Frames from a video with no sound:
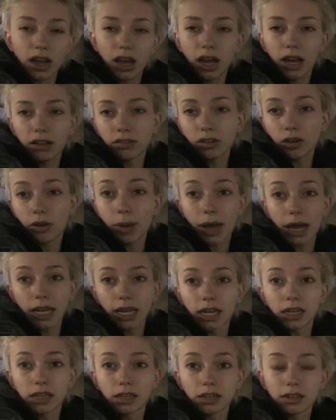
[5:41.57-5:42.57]
I have to go back
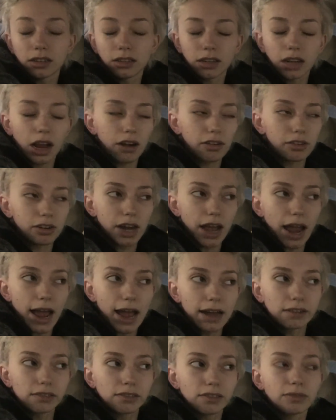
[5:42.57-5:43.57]
in an hour and a
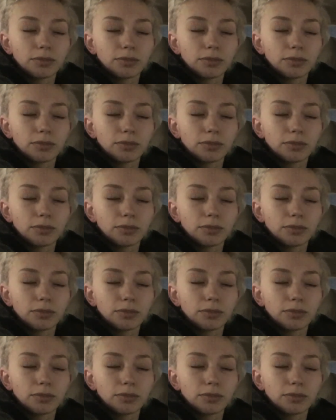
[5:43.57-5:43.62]
half.